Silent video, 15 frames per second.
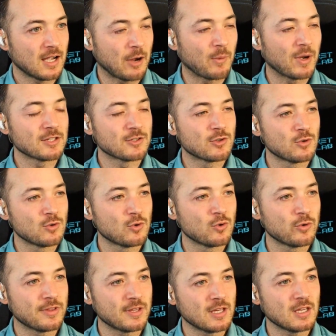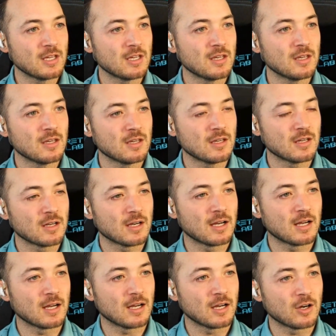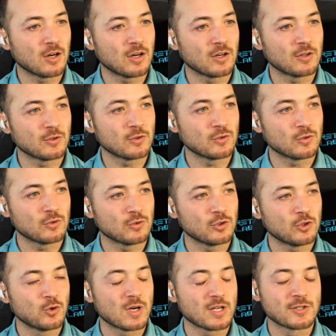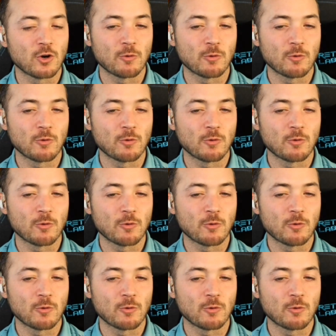I went to the uh, U.S.